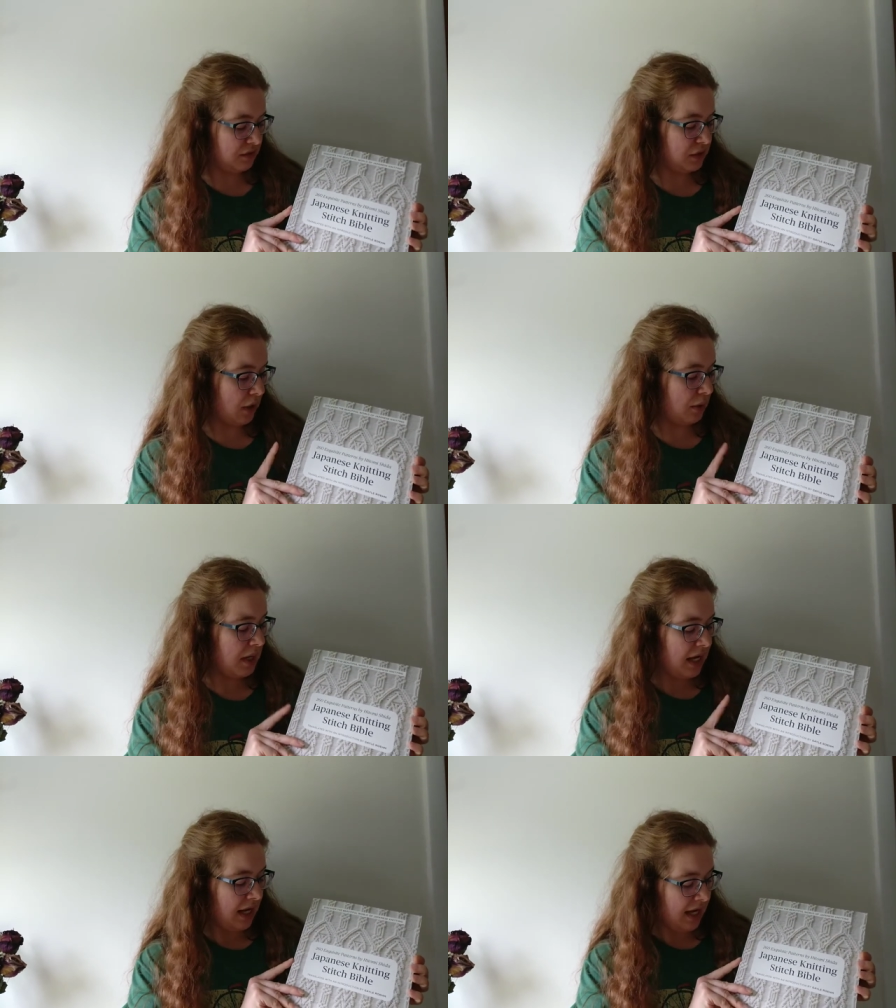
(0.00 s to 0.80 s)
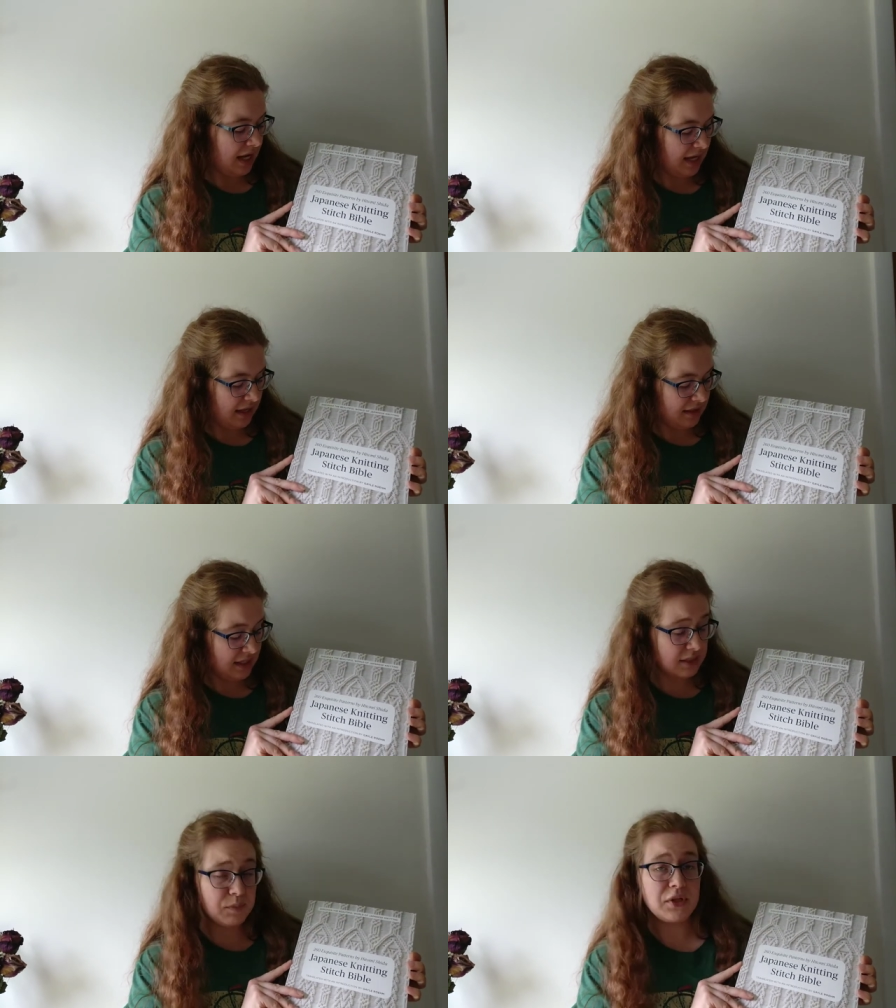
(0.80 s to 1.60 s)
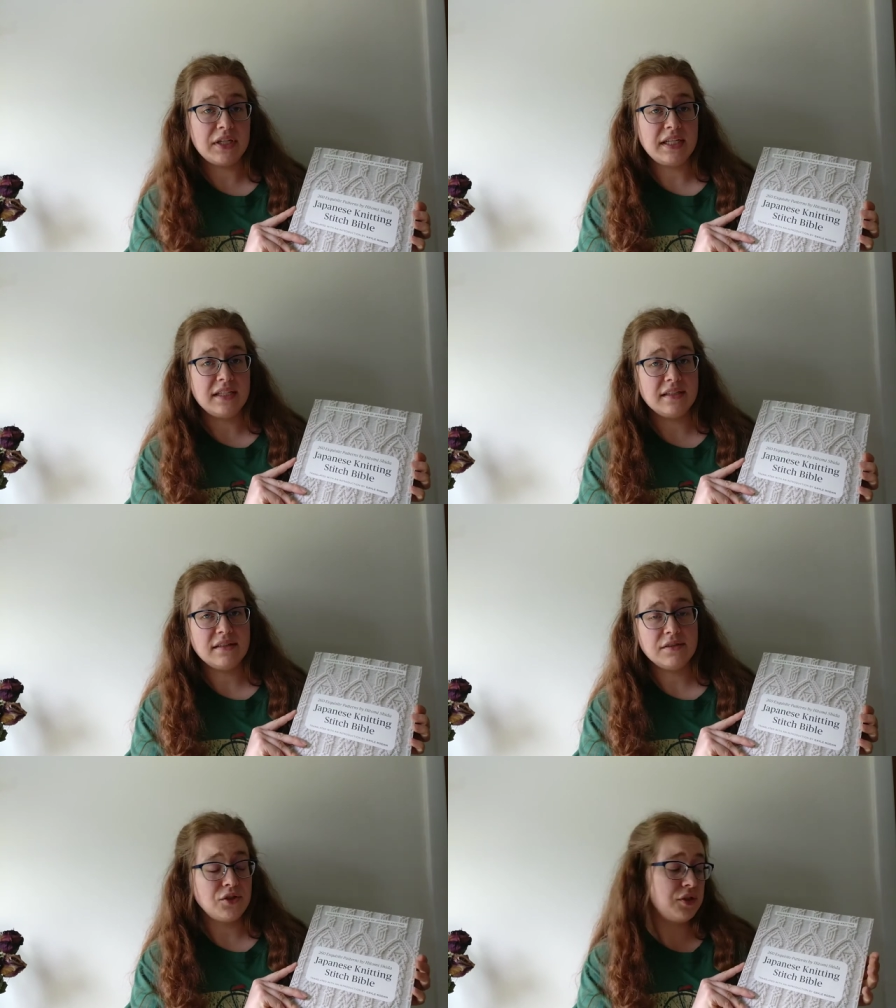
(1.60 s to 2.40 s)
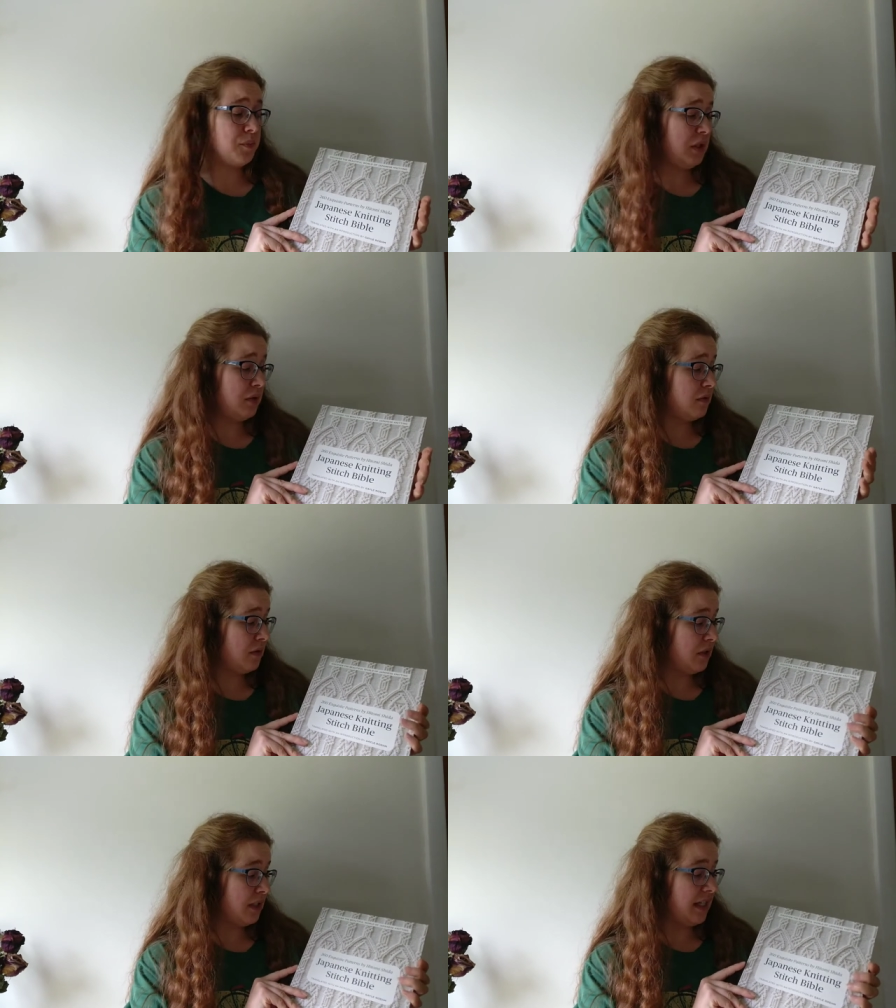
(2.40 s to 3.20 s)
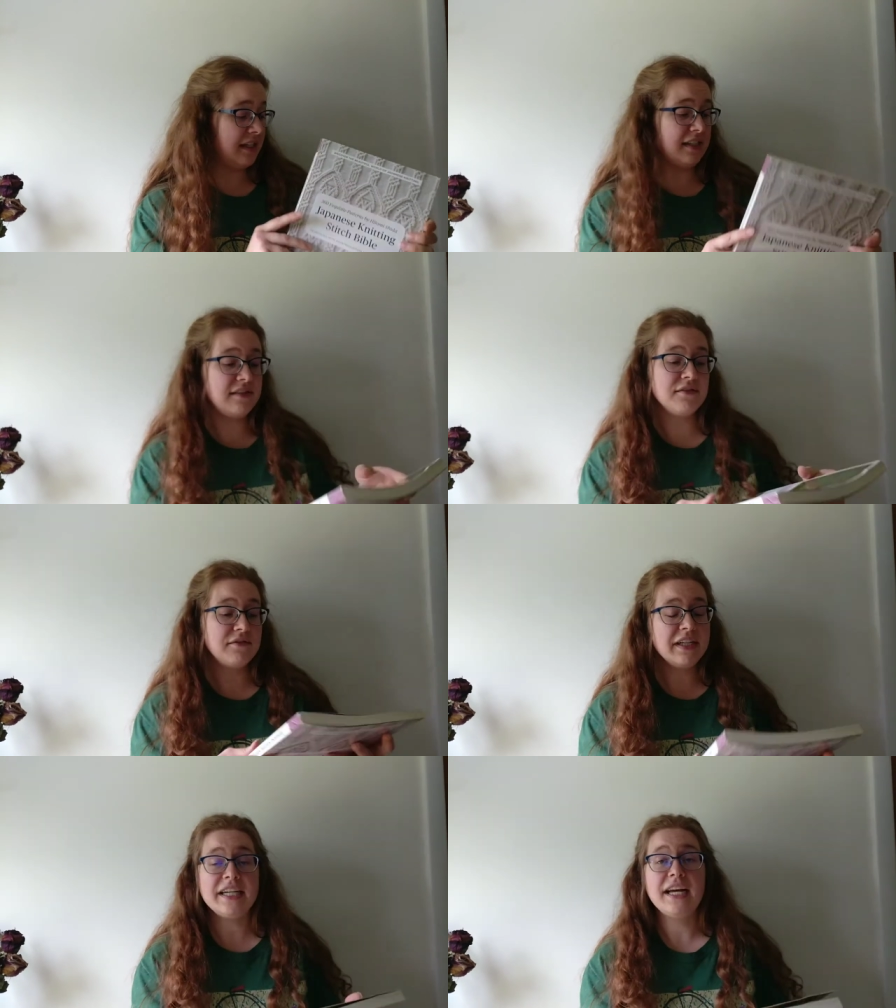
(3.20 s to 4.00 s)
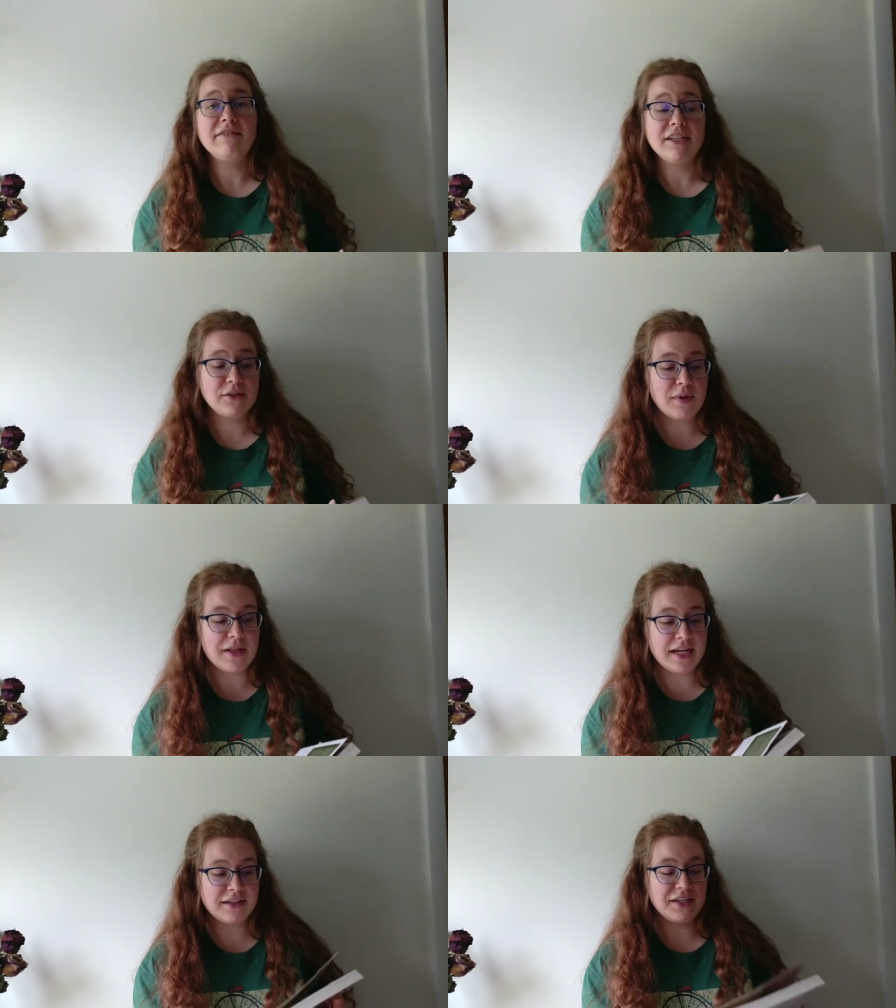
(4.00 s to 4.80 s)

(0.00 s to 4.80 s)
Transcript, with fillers: So this book is just beautiful. It is very heavy as well. Like,